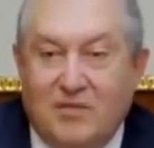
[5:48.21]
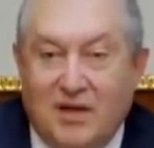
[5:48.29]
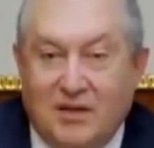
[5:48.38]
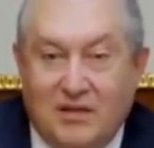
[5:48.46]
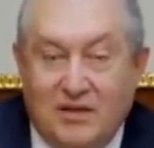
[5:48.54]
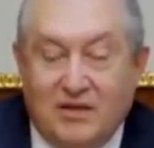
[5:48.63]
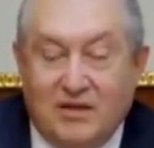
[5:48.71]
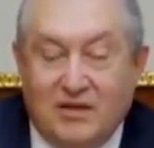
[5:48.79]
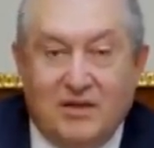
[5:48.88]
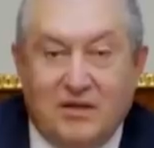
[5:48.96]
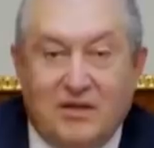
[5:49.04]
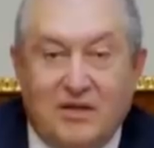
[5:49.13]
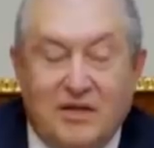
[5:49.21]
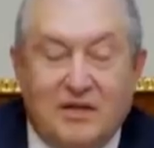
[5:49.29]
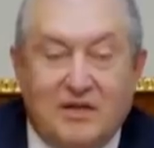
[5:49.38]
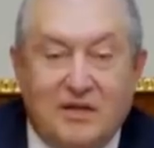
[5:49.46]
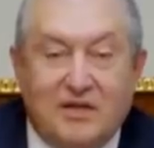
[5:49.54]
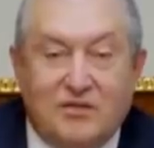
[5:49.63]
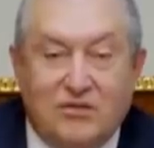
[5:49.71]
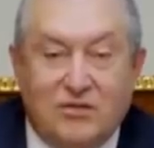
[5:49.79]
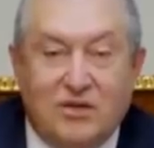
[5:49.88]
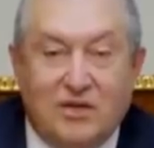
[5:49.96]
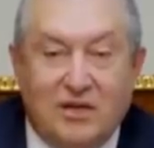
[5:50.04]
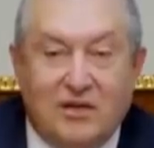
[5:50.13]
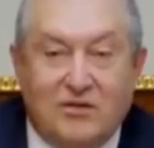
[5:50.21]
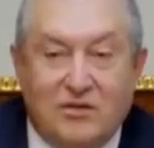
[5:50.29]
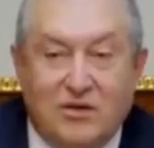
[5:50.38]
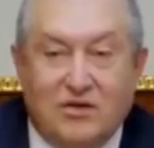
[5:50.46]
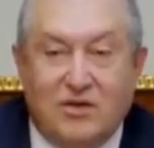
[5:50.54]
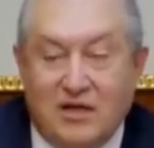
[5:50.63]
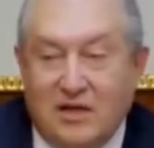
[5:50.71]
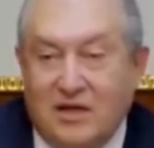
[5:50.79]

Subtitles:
but Turkey is doing it. So